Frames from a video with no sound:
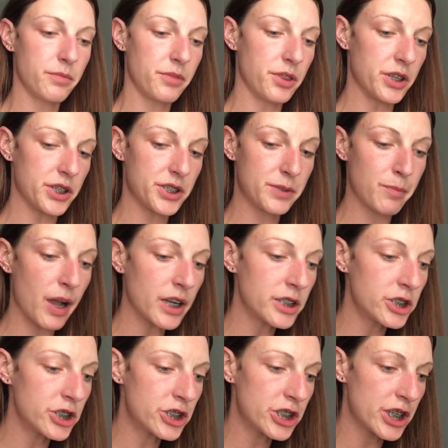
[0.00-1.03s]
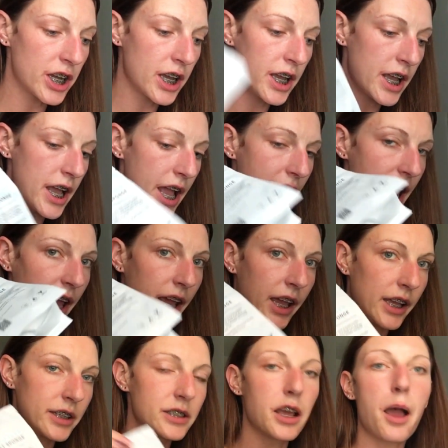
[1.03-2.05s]
the sponge
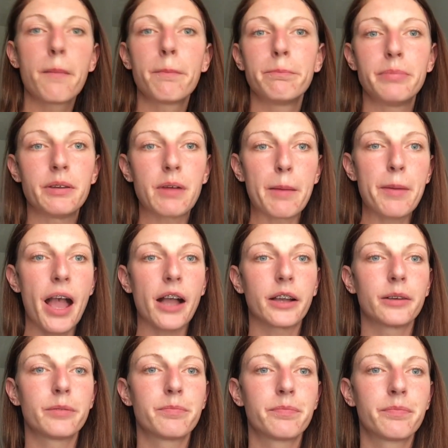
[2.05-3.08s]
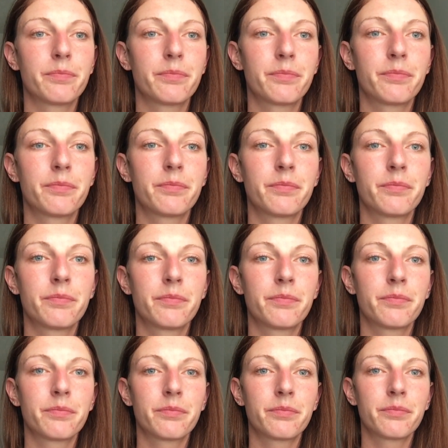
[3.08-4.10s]
and be right back.
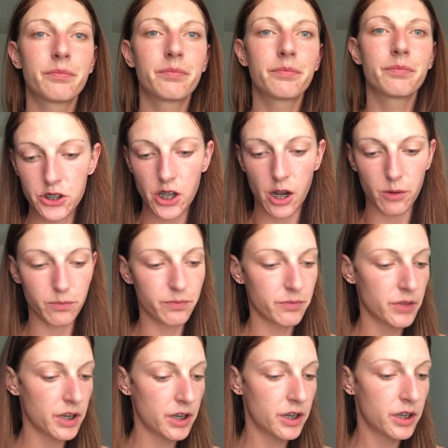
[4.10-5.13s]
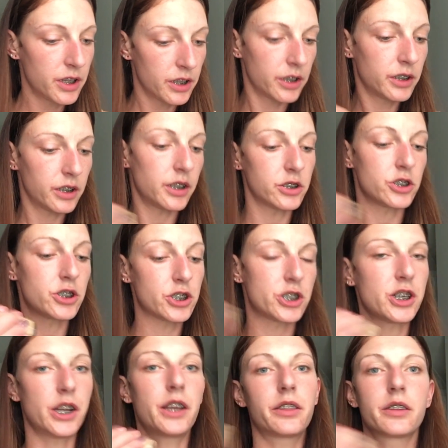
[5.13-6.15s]
So let's
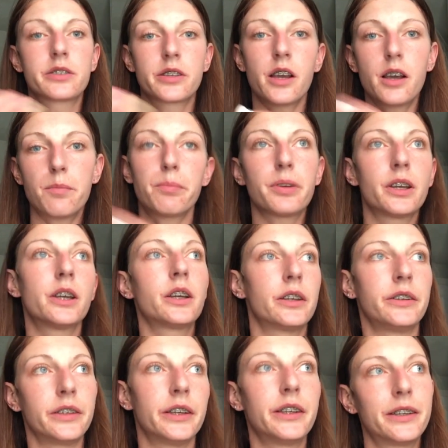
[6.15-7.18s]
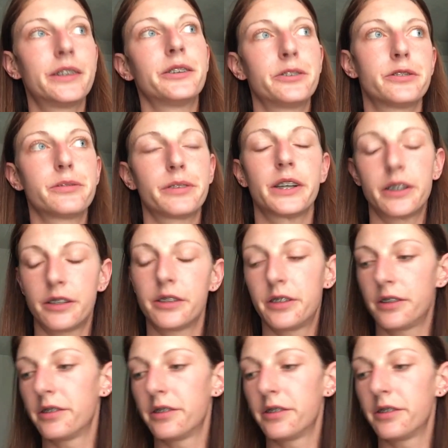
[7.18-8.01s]
shake this up and get into it.